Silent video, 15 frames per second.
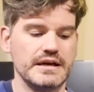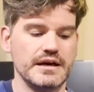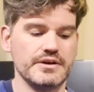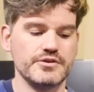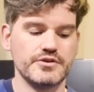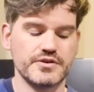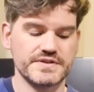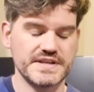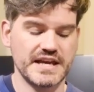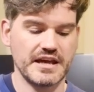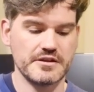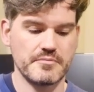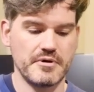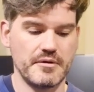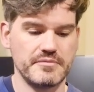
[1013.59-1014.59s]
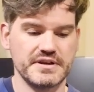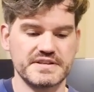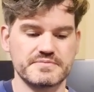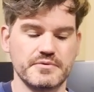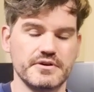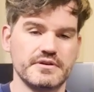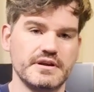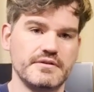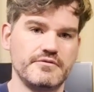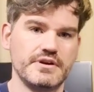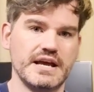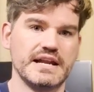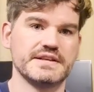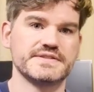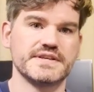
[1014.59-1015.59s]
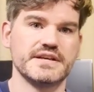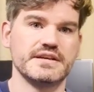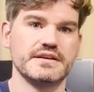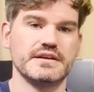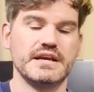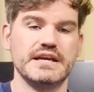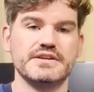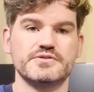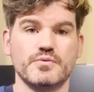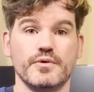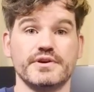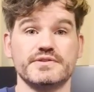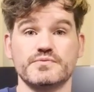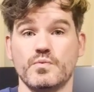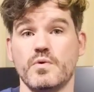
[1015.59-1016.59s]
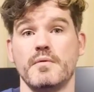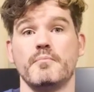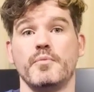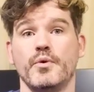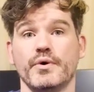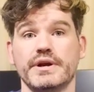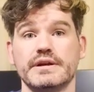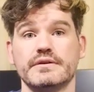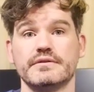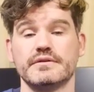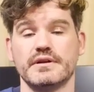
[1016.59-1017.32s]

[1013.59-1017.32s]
You could take out the Pupniks, but in reality, each one is 1 point,